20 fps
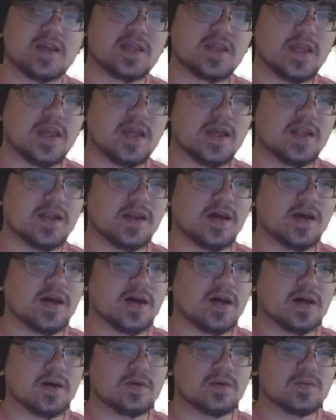
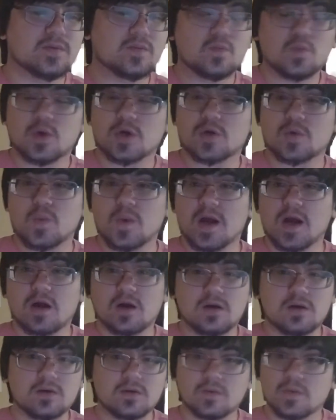can work
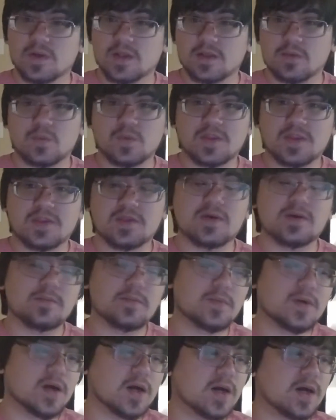well with
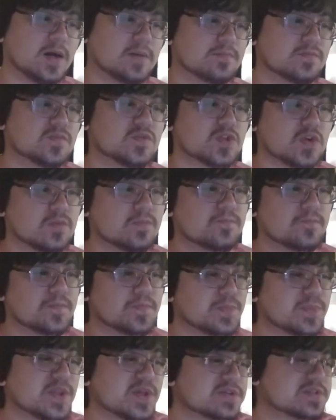them. So
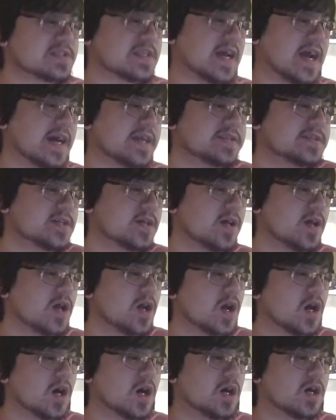there's that.
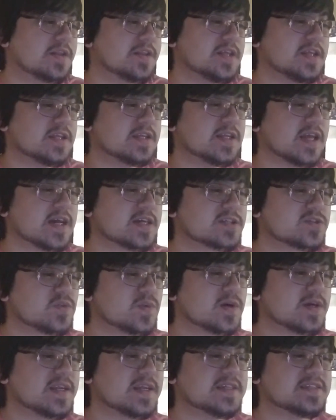The next
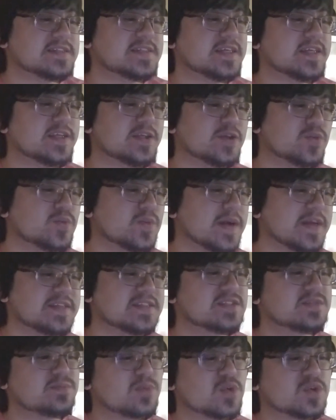one is the UA
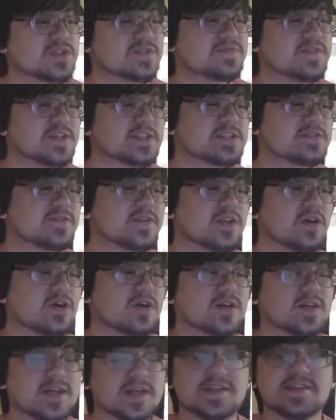Sports Festival
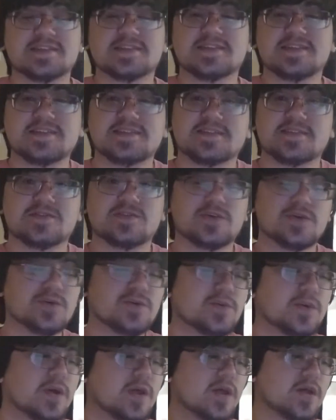arc in Season
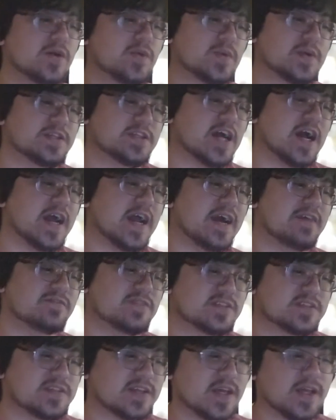2, which I have
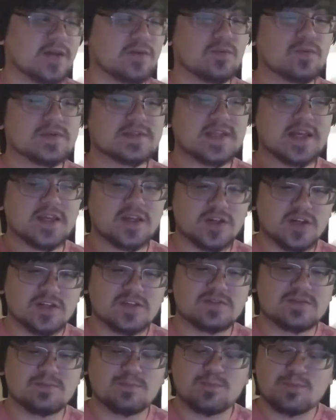to say was a good